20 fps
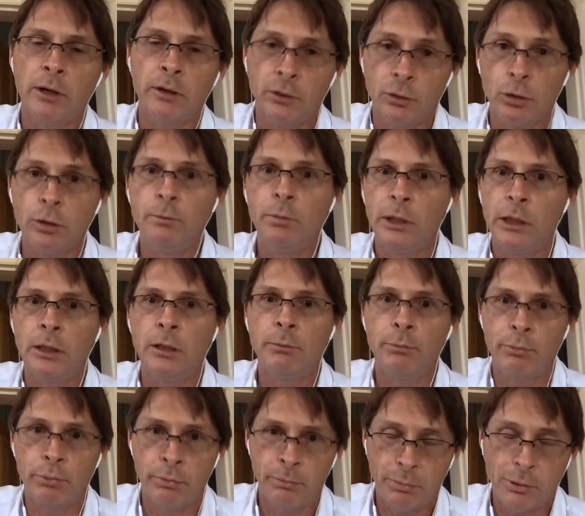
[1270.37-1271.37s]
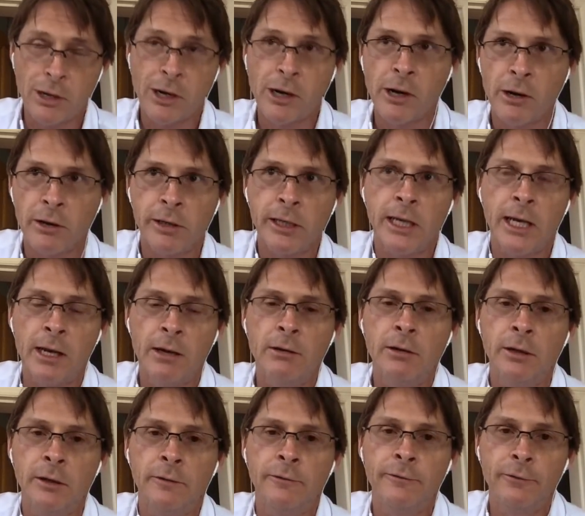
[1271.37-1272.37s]
should be a priority
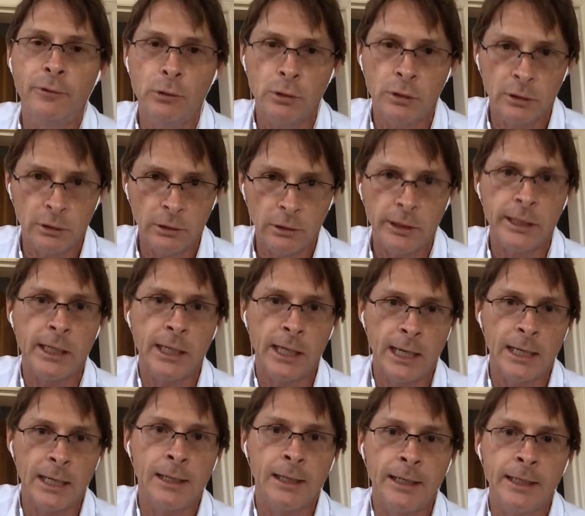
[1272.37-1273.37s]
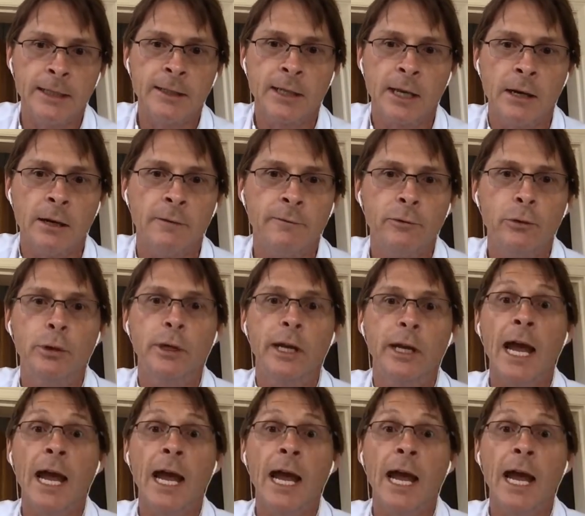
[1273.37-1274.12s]
area for learning analytics going forward.